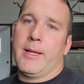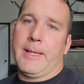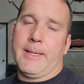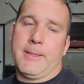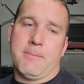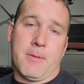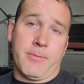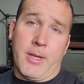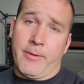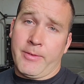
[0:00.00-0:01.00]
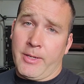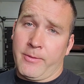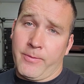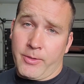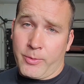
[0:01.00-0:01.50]
If you have any other
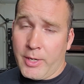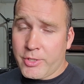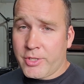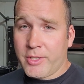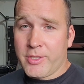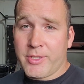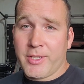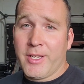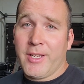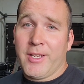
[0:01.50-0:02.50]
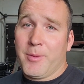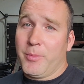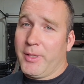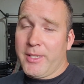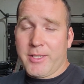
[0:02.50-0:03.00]
further questions,
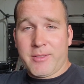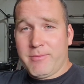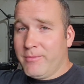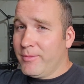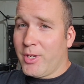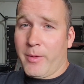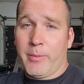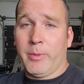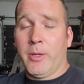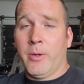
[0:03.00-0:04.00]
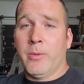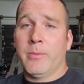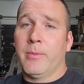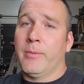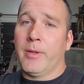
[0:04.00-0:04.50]
please comment below.